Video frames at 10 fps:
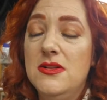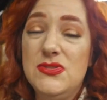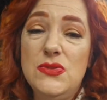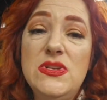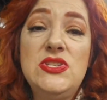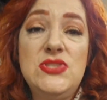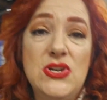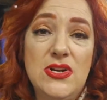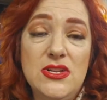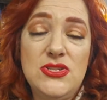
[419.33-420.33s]
So he
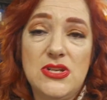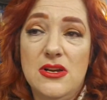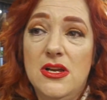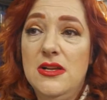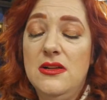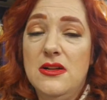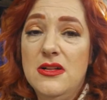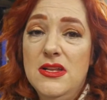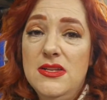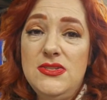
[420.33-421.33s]
started sharing,
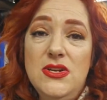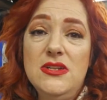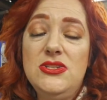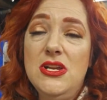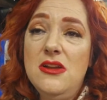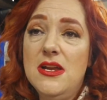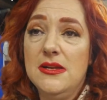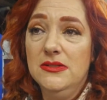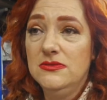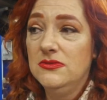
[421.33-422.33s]

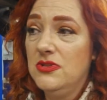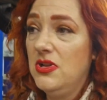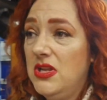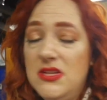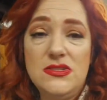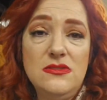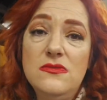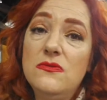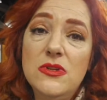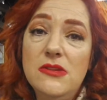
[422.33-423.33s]
and he's
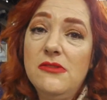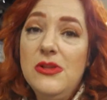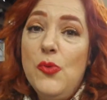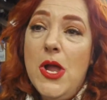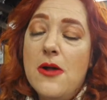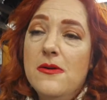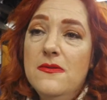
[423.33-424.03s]
doing really, really well.